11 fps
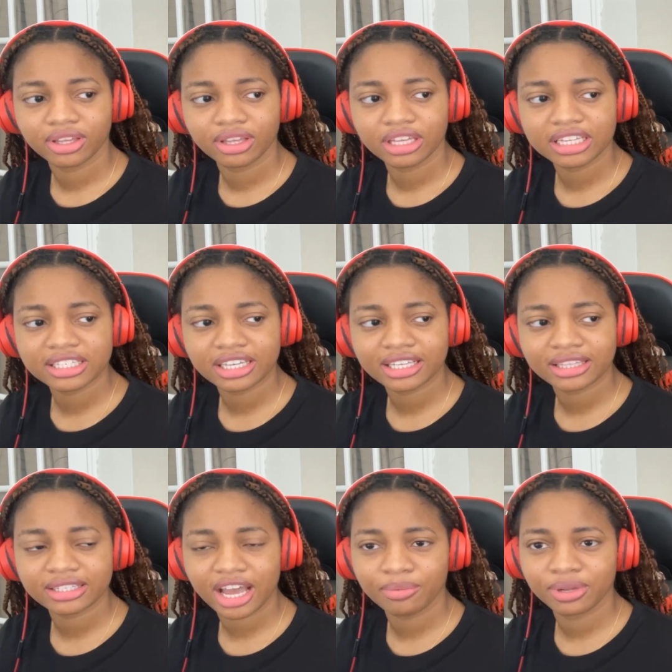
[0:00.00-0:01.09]
he's, like, the
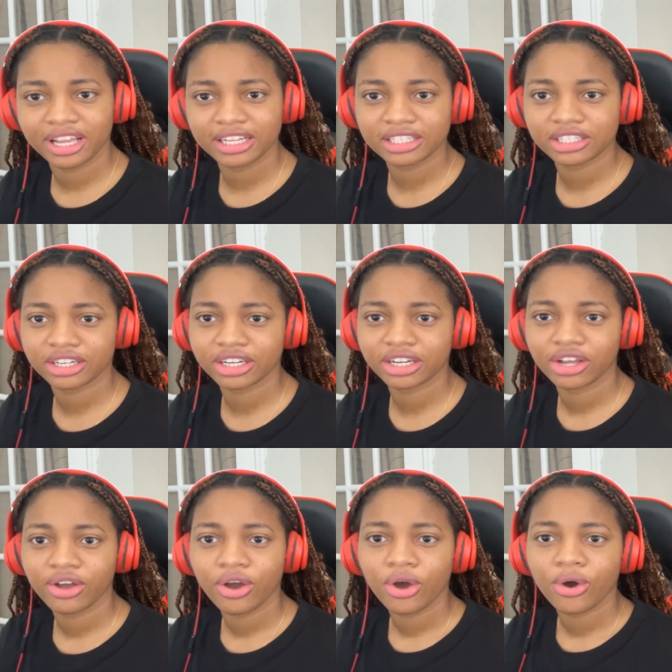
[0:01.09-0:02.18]
type of dancer,
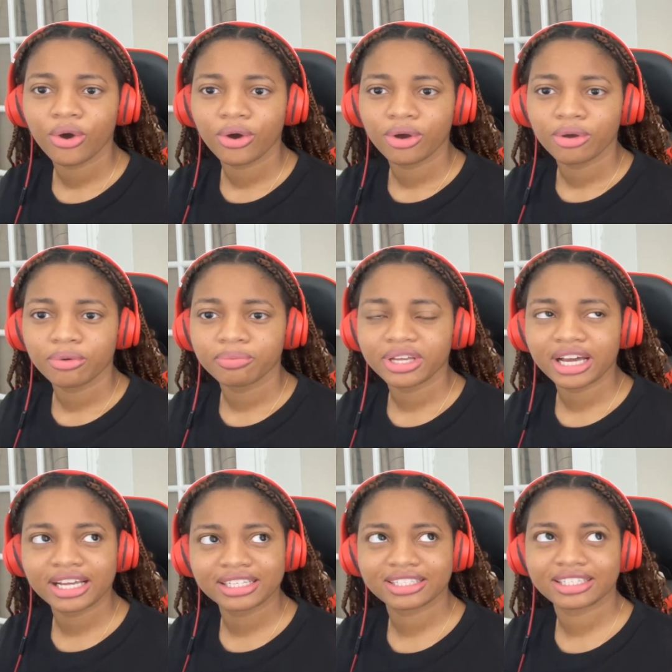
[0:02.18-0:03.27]

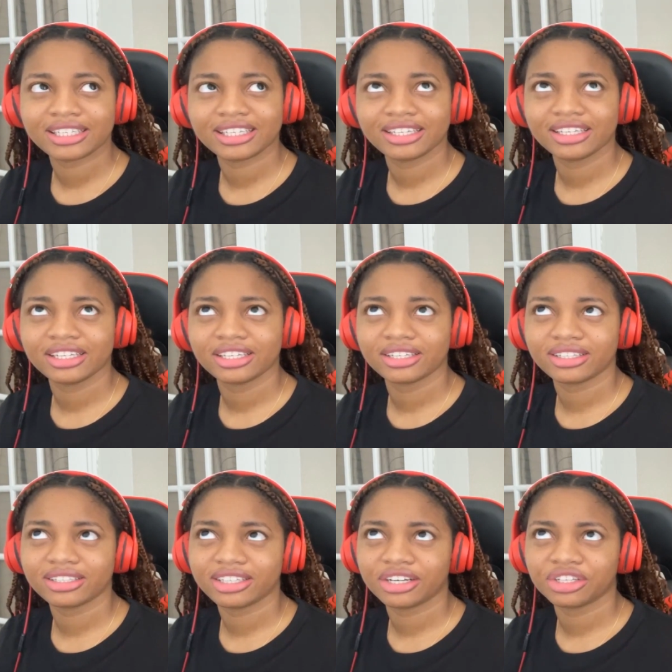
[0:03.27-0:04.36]
because he
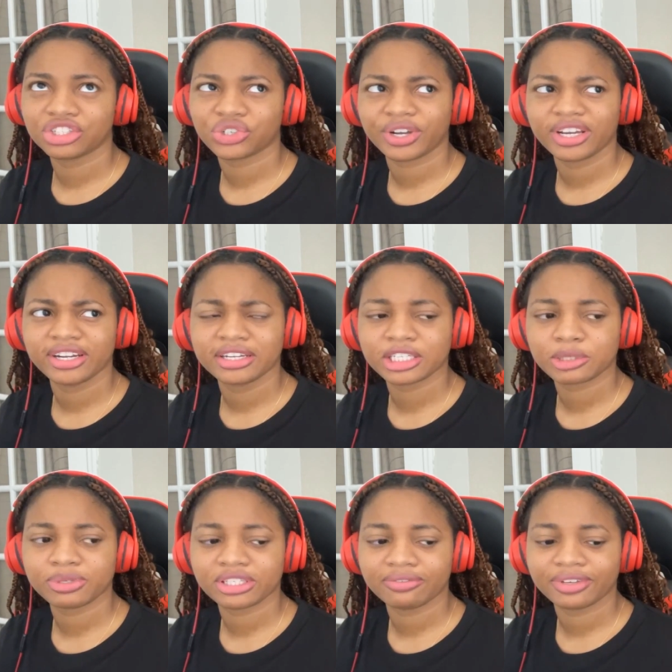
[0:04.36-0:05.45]
didn't train in a
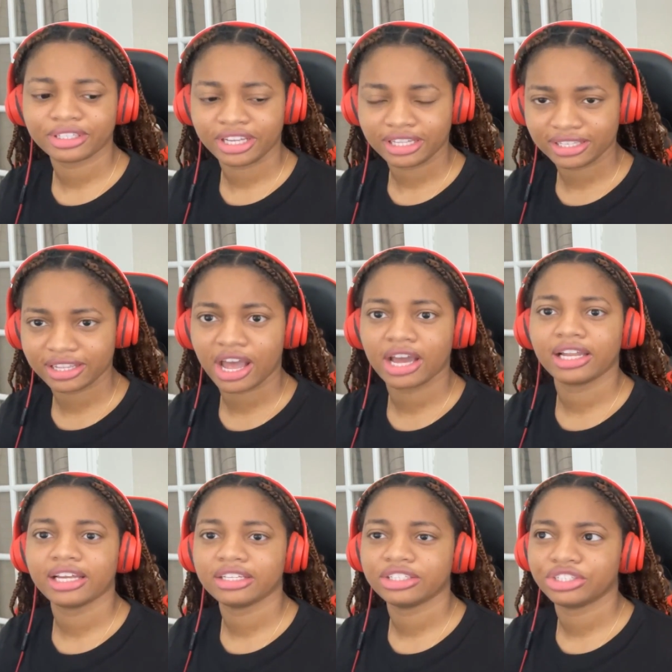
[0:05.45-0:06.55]
specific dance style,
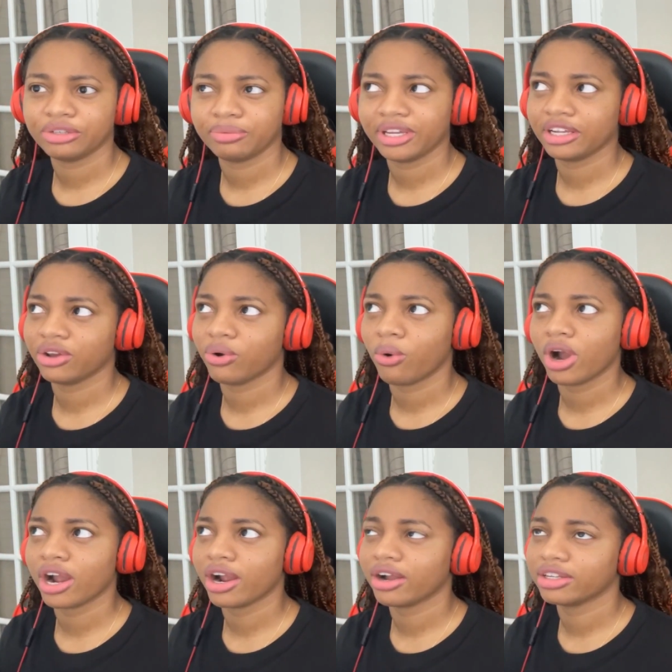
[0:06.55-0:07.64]
like, Jimin
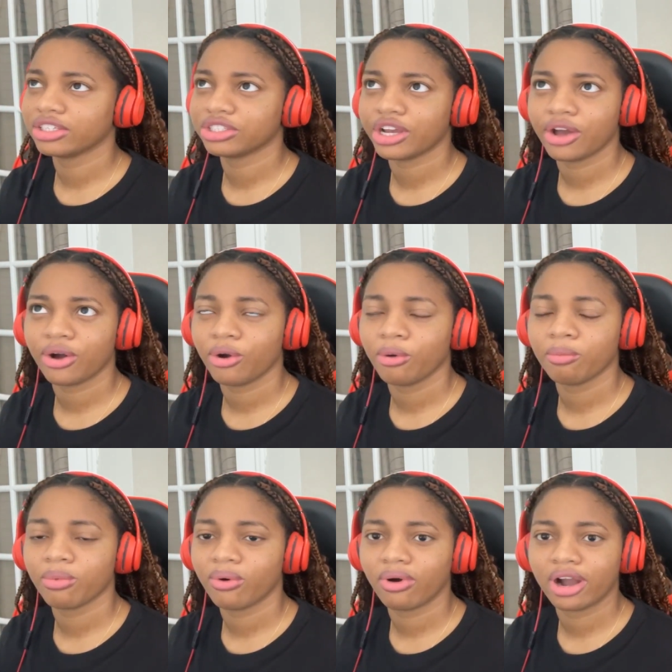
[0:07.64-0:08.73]
or J-Hope
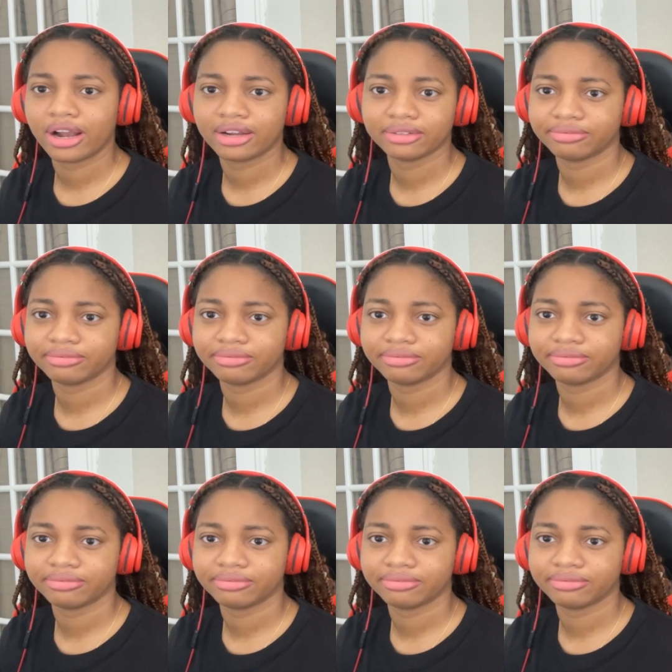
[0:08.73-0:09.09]
or